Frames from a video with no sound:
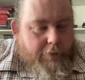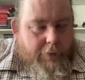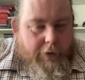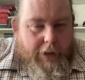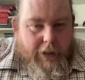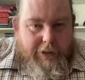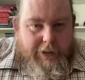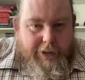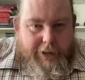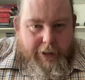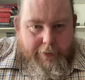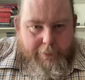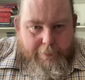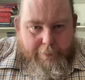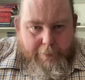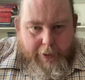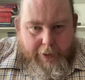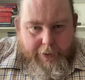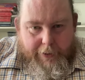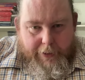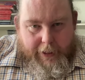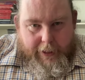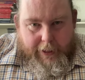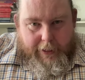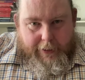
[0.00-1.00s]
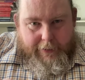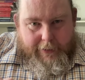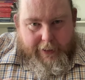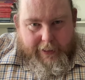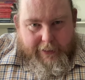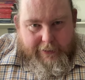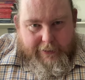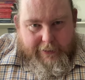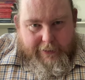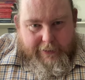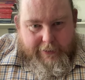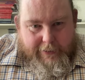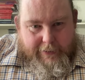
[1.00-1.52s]
So, but
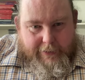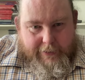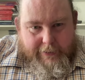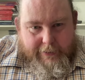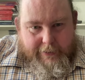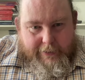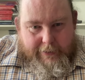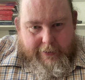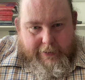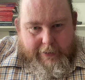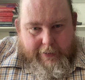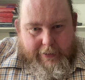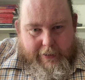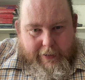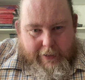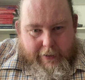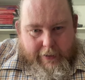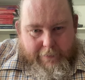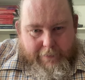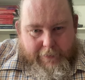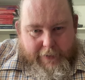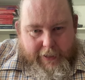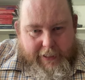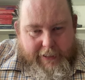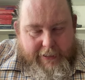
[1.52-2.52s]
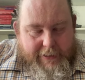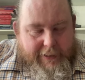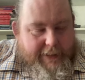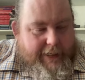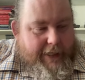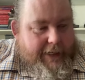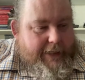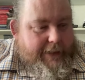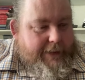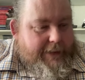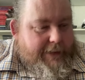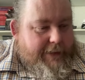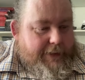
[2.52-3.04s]
that's a fairly
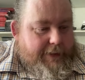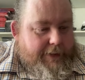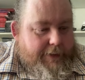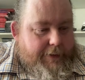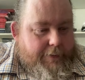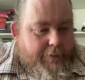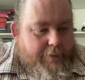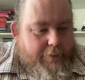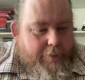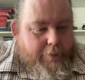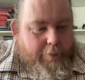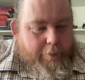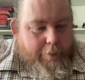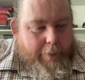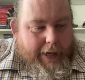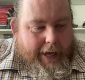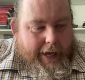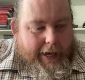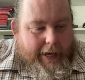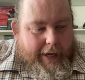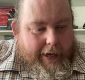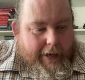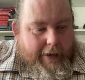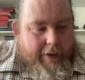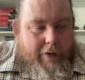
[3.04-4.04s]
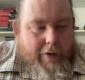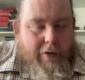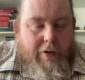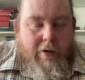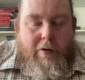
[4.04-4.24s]
standard pair,